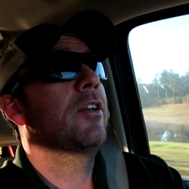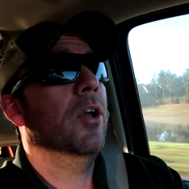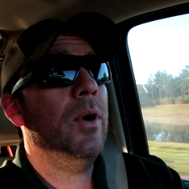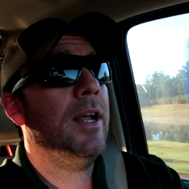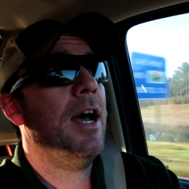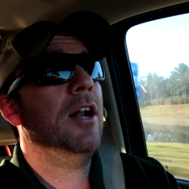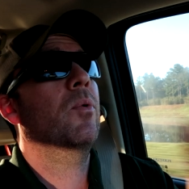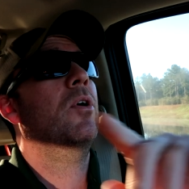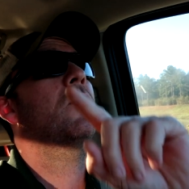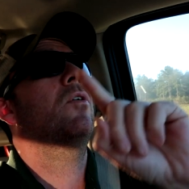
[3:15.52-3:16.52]
knowing how to
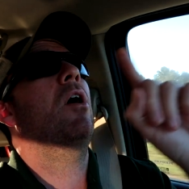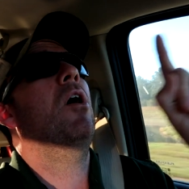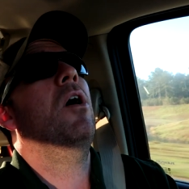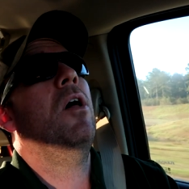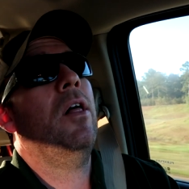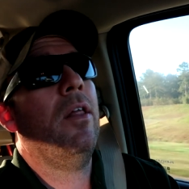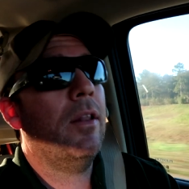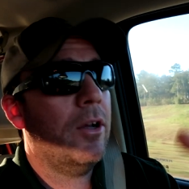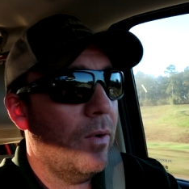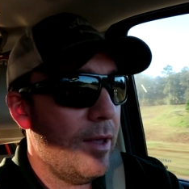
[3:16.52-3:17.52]
work on
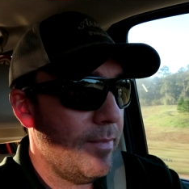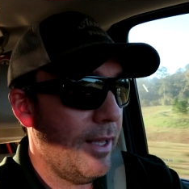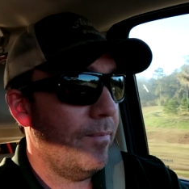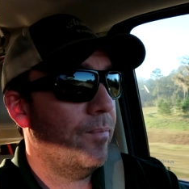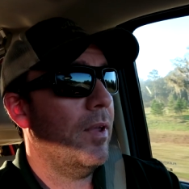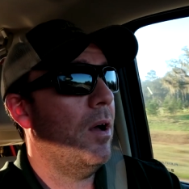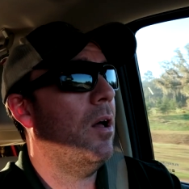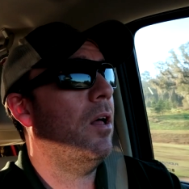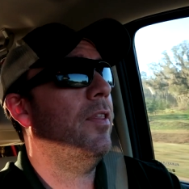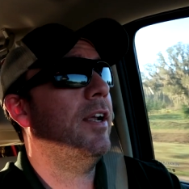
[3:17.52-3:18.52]
all equipment.
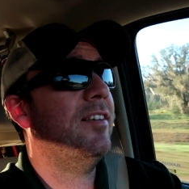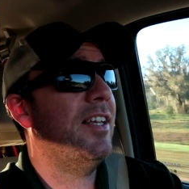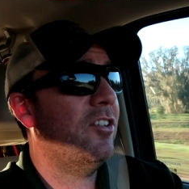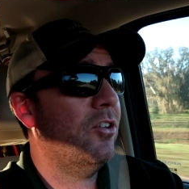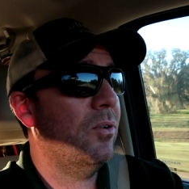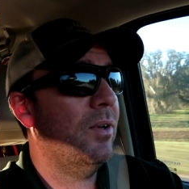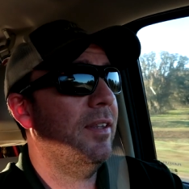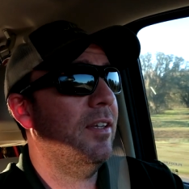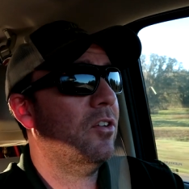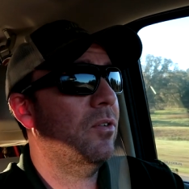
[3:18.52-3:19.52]
All they teach you
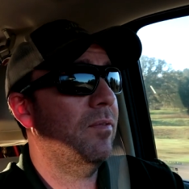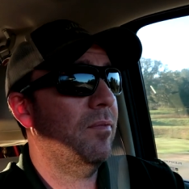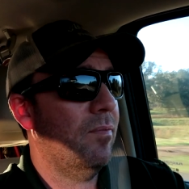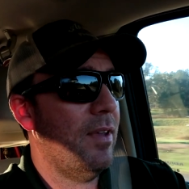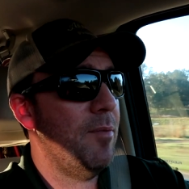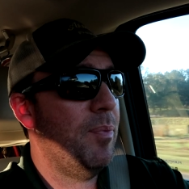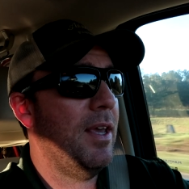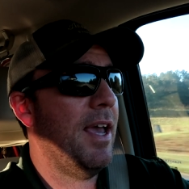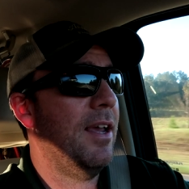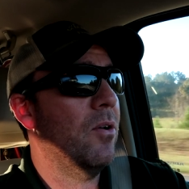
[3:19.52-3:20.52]
in this
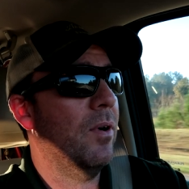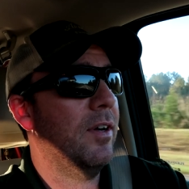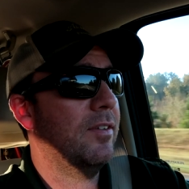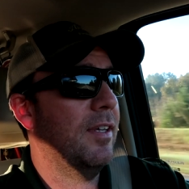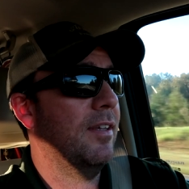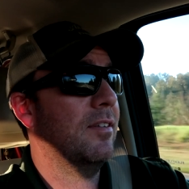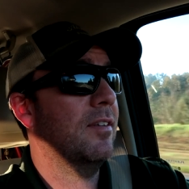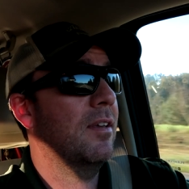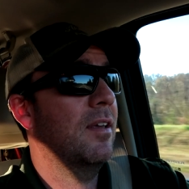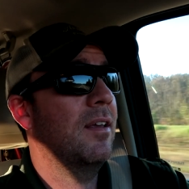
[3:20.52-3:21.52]
EPA course is
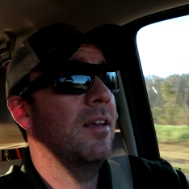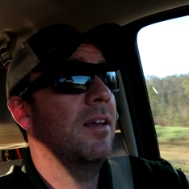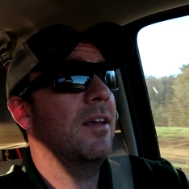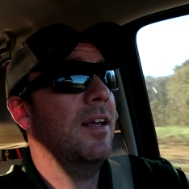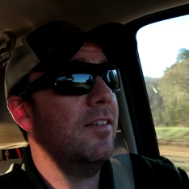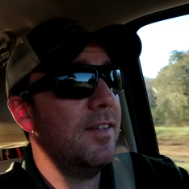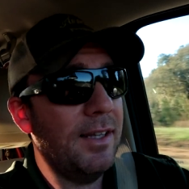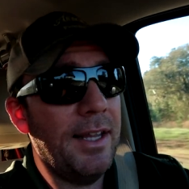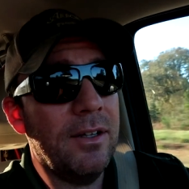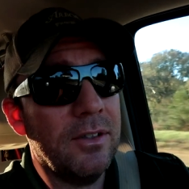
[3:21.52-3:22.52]
it's
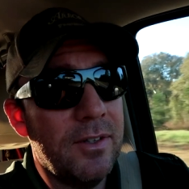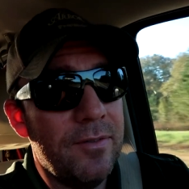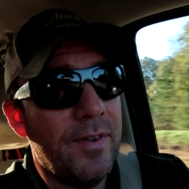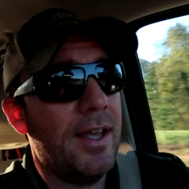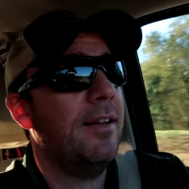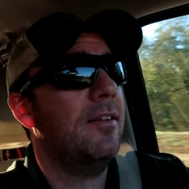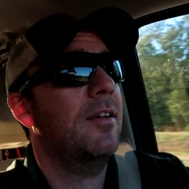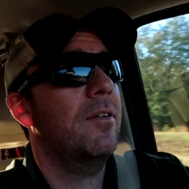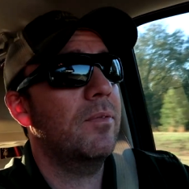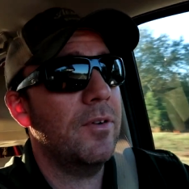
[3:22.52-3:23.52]
illegal to vent
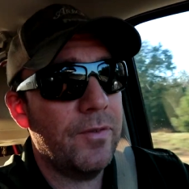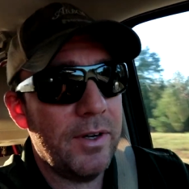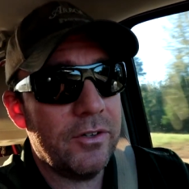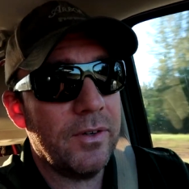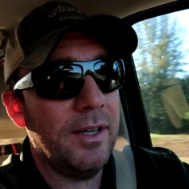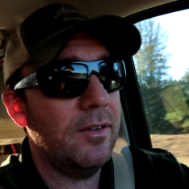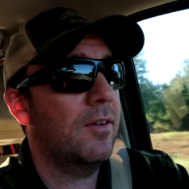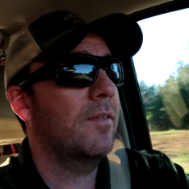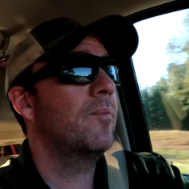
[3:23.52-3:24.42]
refrigerant